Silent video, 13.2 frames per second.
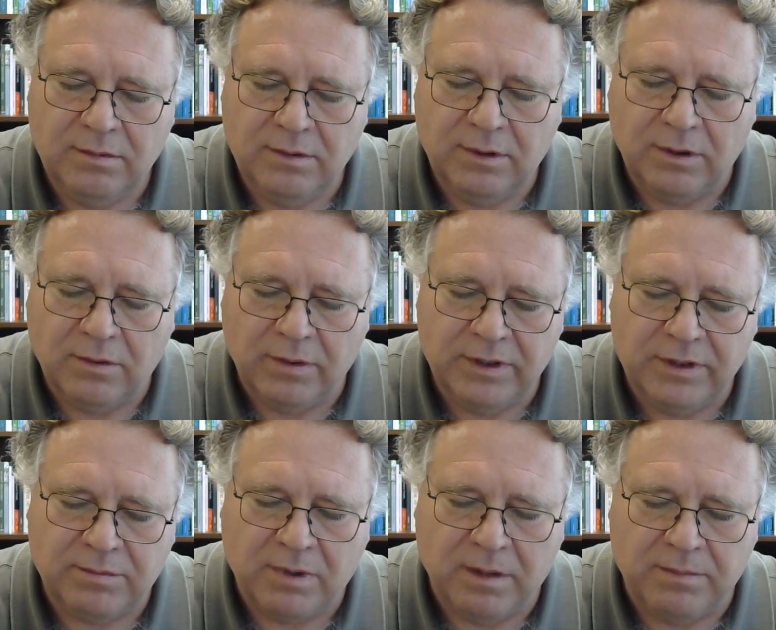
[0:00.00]
according to
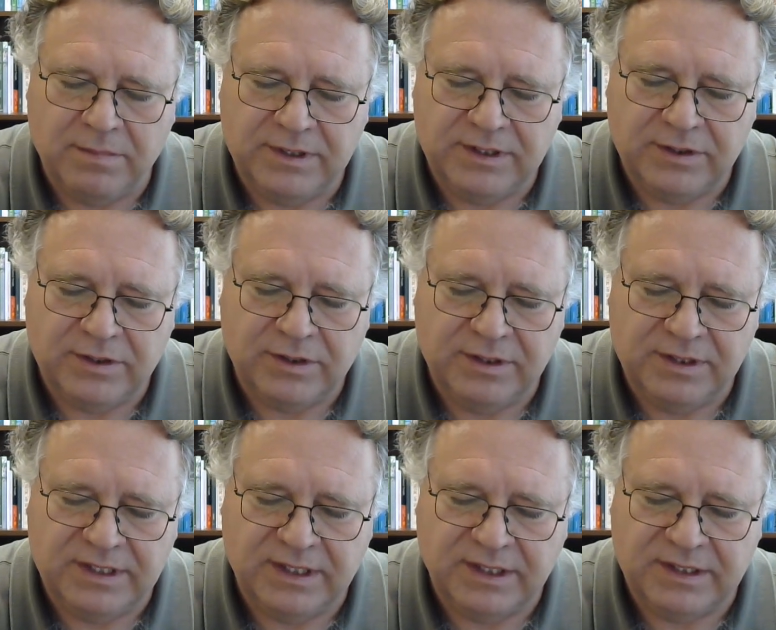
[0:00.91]
Proposition
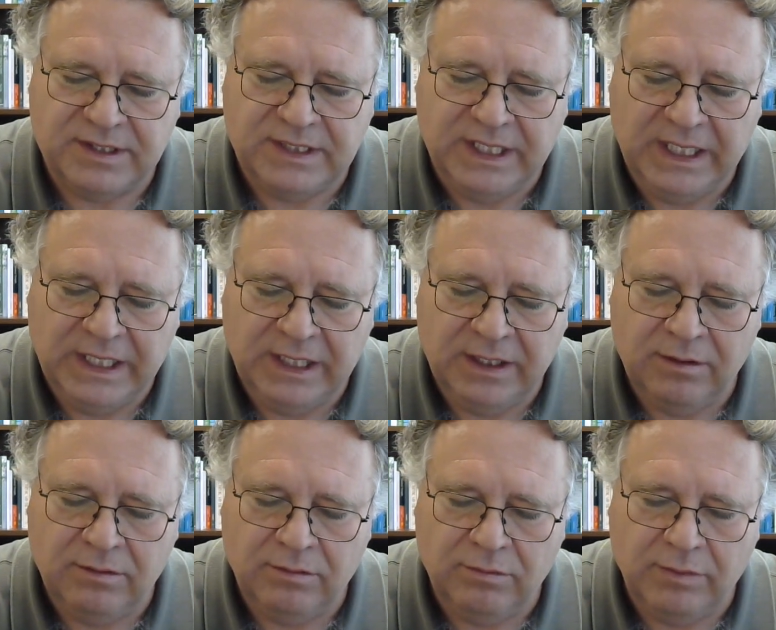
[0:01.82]

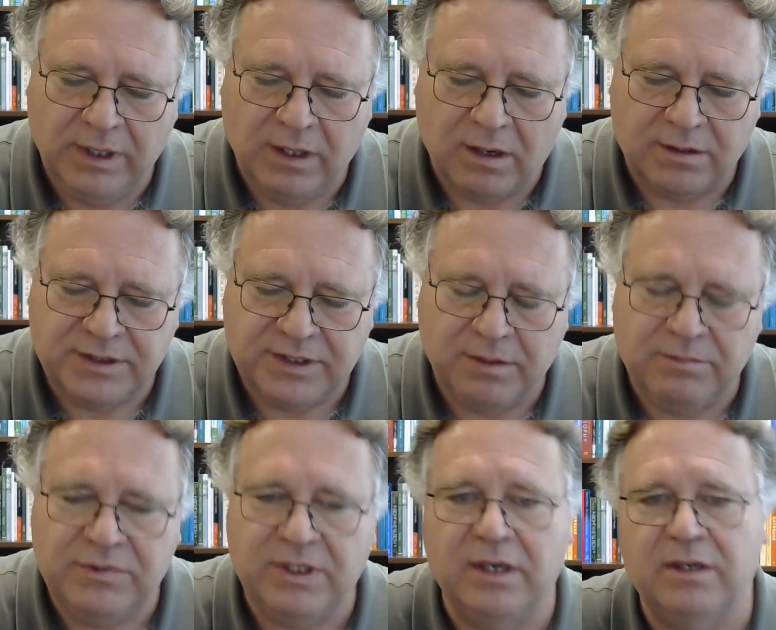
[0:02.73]
16, we are
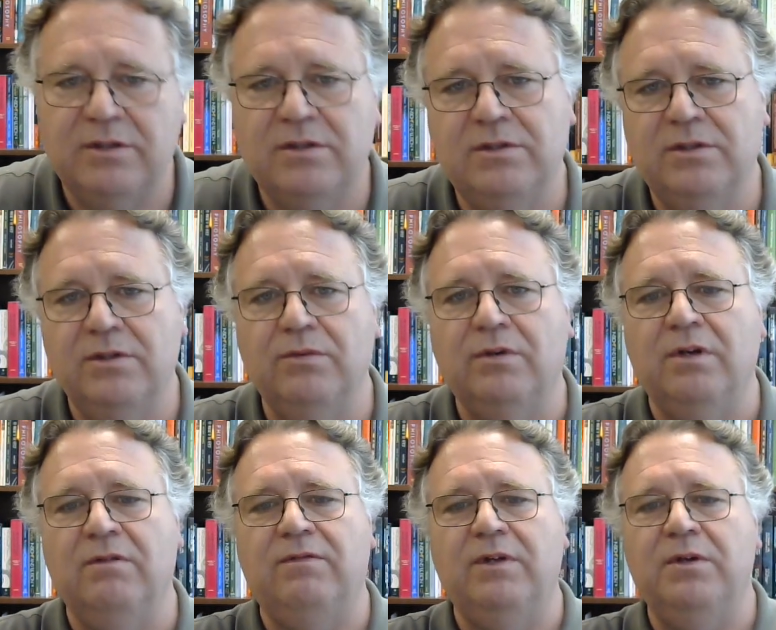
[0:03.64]
subject to
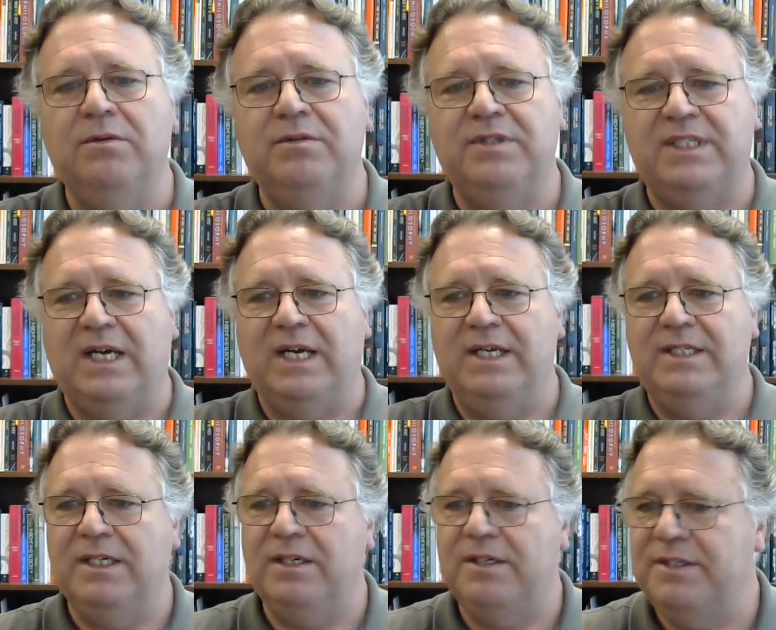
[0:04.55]
confused
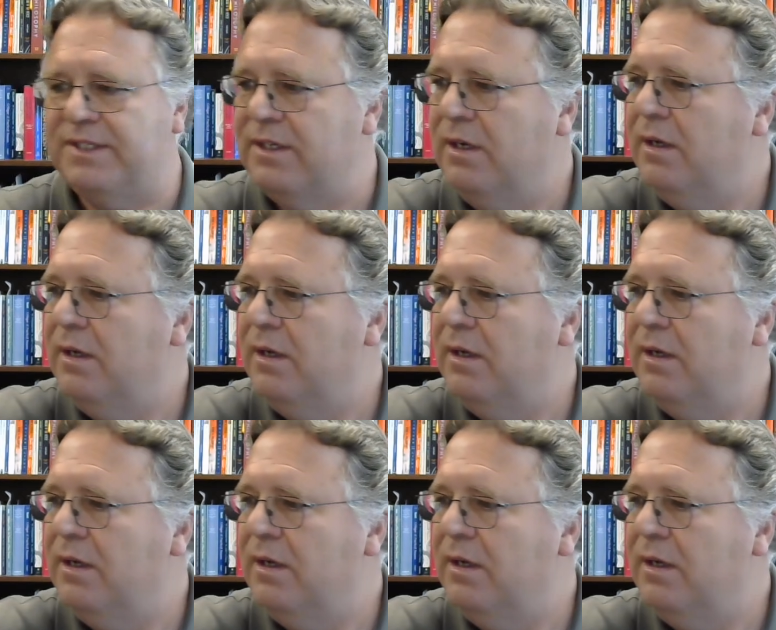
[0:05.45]
ideas,